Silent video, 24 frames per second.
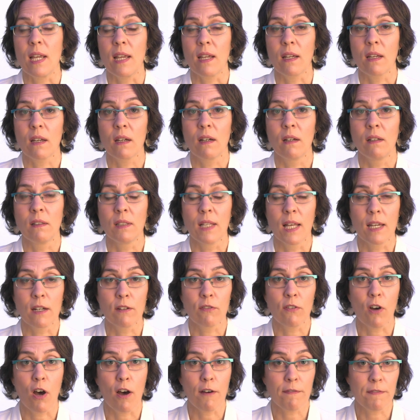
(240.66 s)
take a lot
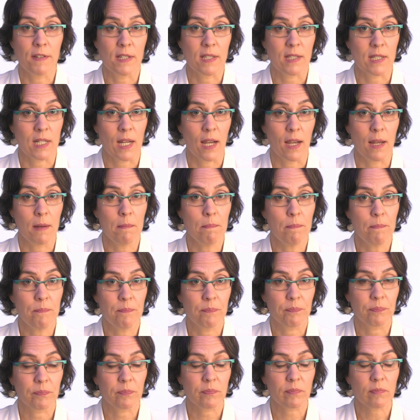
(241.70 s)
of office time
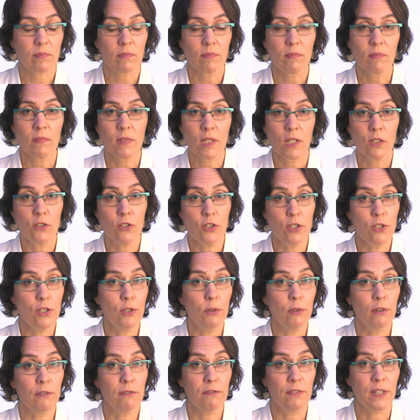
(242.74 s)
to
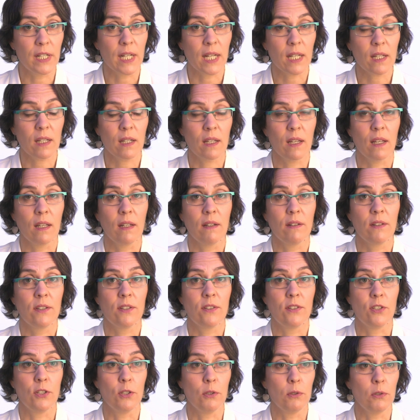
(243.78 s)
do a fitting and
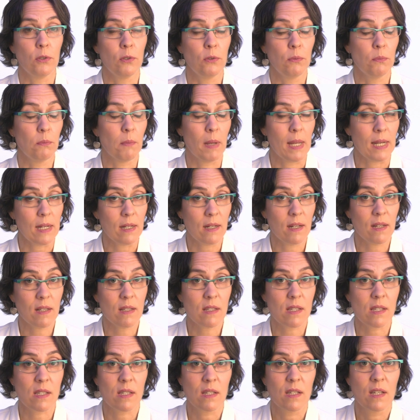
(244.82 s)
to do
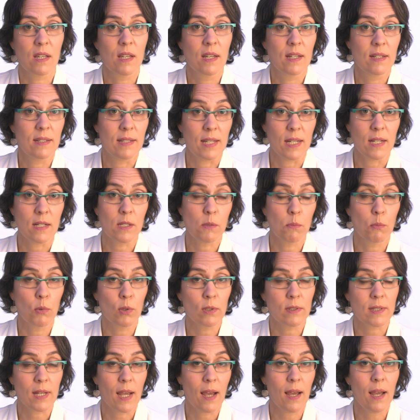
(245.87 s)
maintenance. It takes
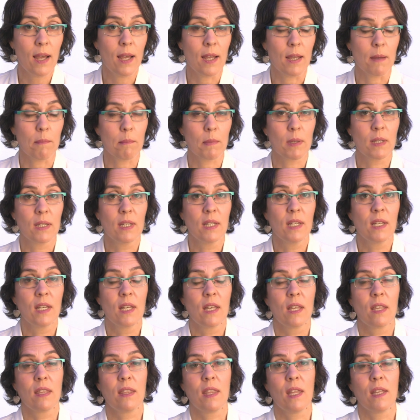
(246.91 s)
more time
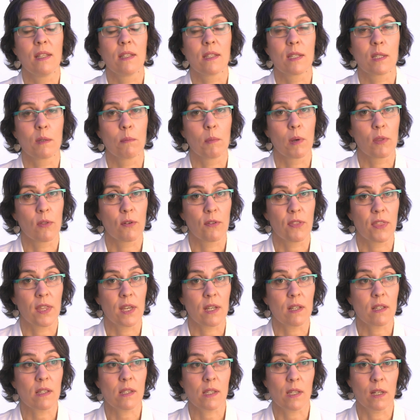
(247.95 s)
than some other
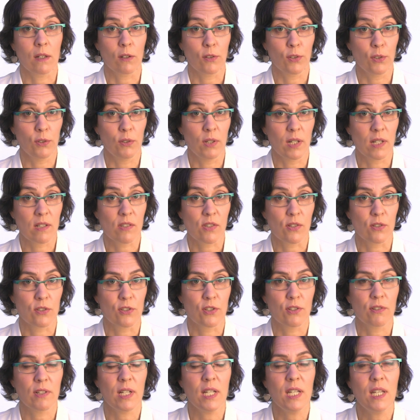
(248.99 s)
things, including
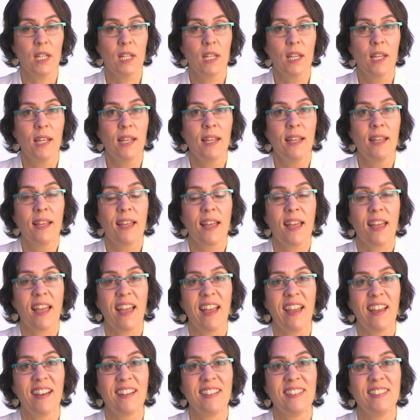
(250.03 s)
surgery,
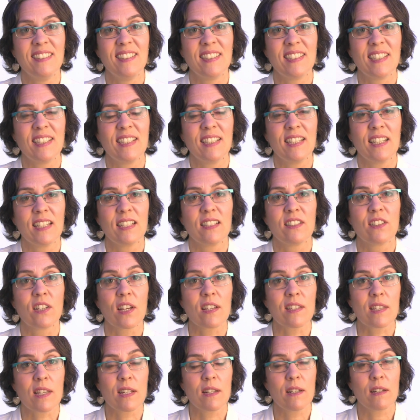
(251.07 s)
and
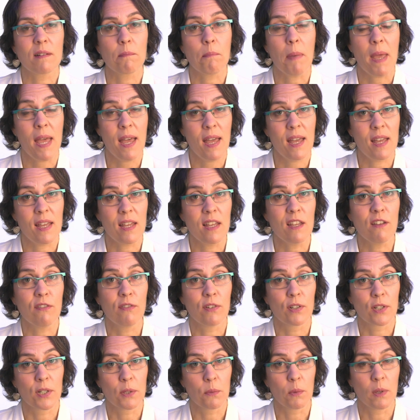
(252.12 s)
doesn't pay
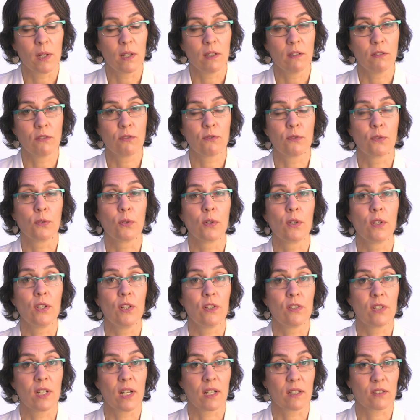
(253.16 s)
very well for
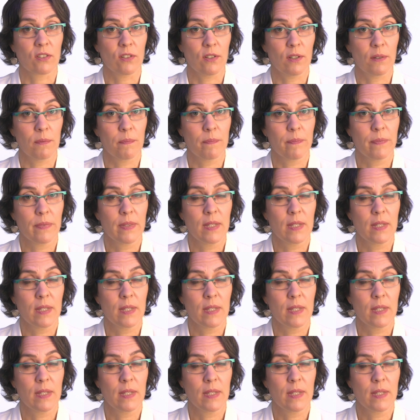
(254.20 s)
your doctor.